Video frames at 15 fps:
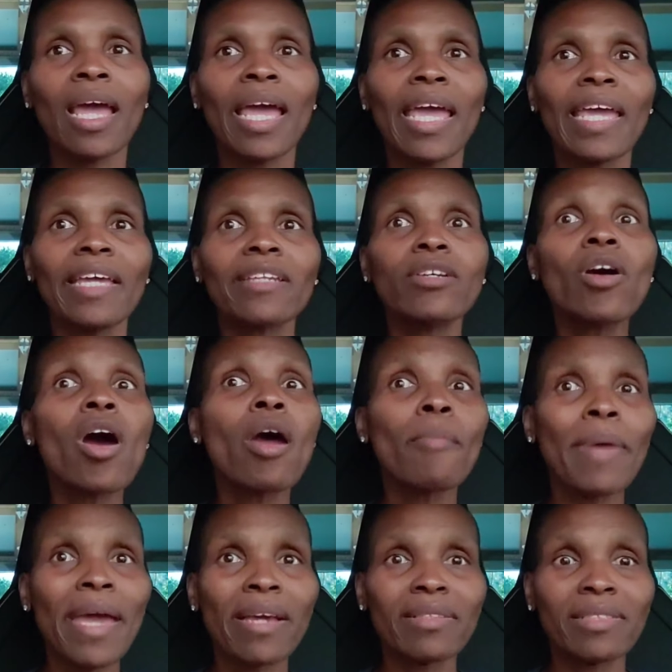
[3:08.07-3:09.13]
and
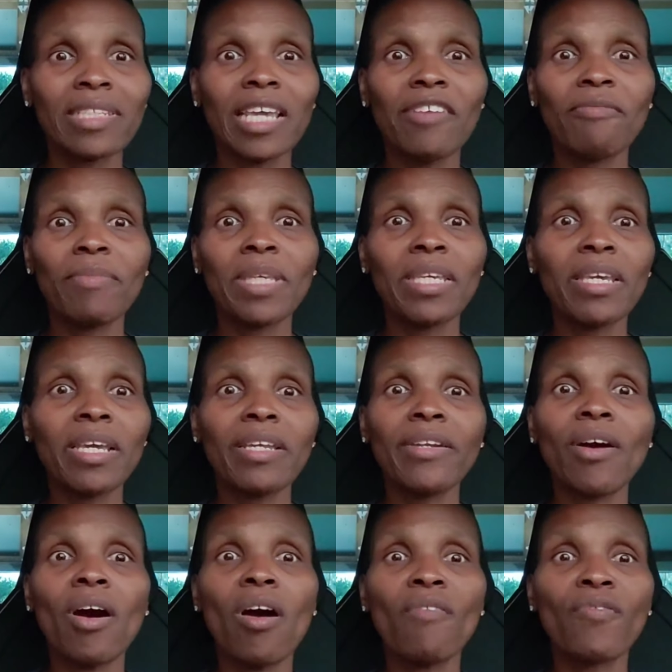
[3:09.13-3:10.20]
CarMax gave me
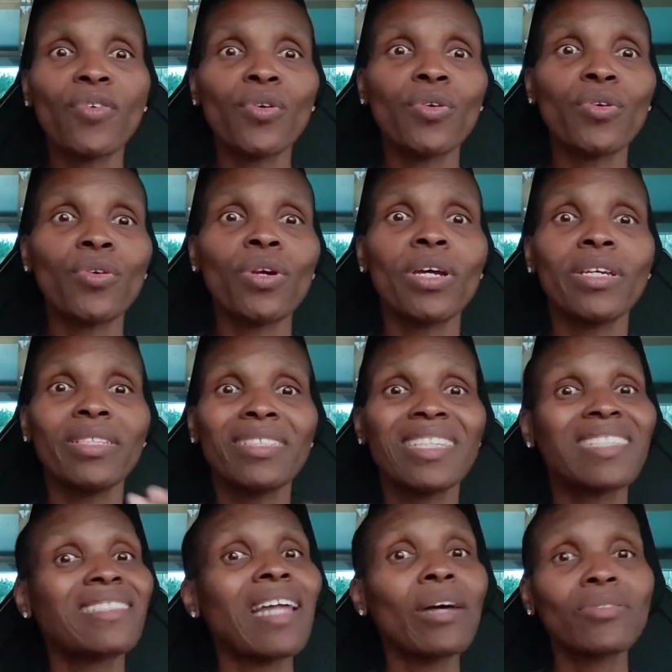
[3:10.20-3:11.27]
an offer
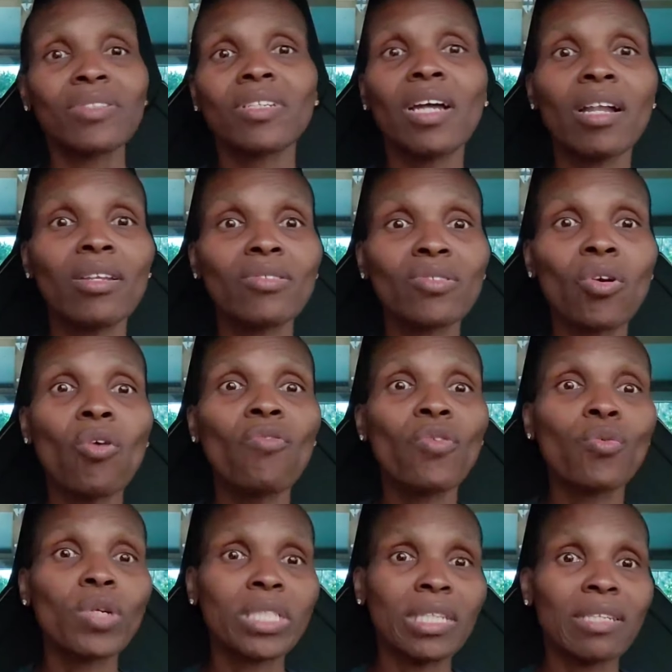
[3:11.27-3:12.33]
$6,000 over
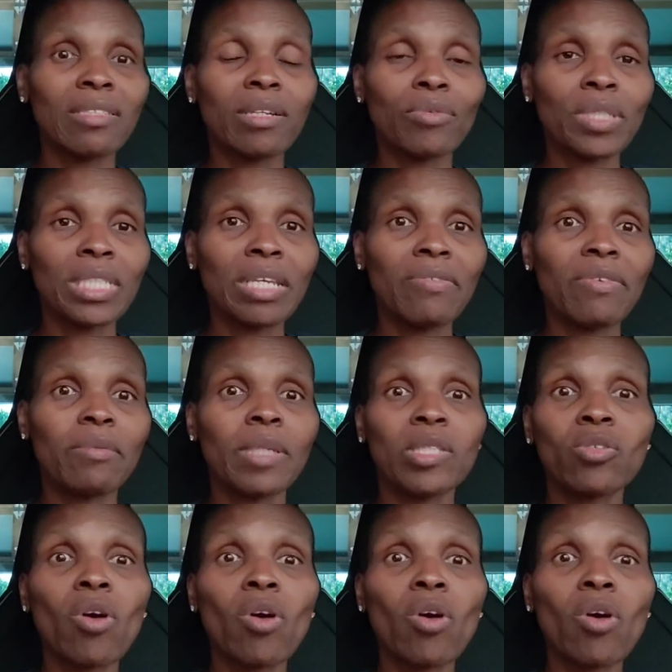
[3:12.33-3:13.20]
what Tesla was giving me.